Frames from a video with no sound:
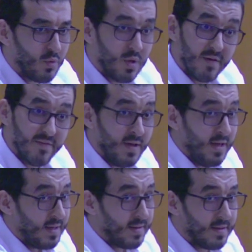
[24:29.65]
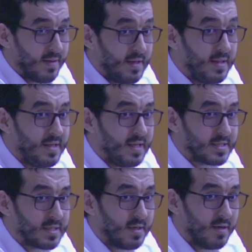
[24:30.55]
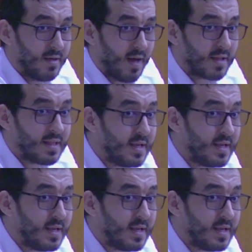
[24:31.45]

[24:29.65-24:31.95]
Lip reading: We have he needs at